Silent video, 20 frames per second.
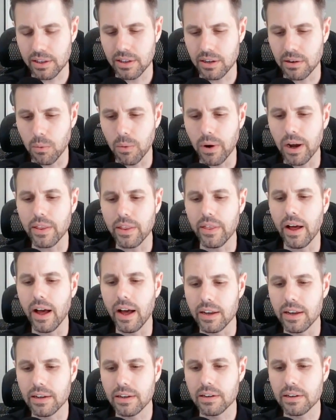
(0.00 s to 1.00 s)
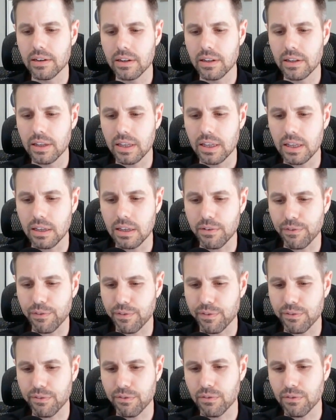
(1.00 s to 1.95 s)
a way that if